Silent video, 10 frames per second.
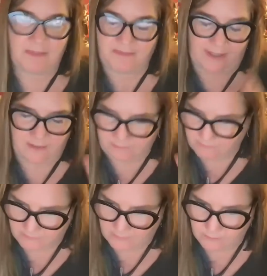In fact,
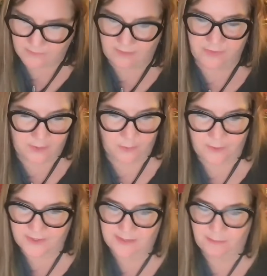definitely don't
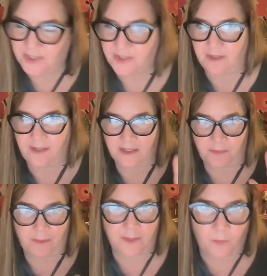use a spreadsheet. That's
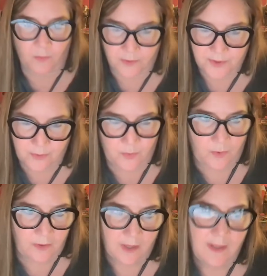probably the worst
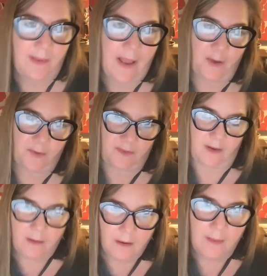tool out
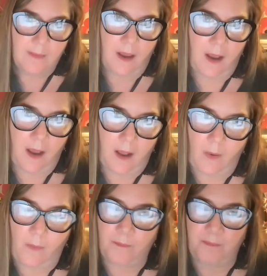there.
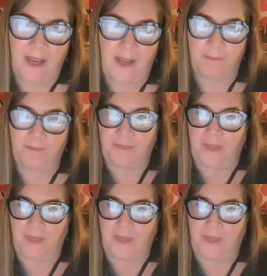But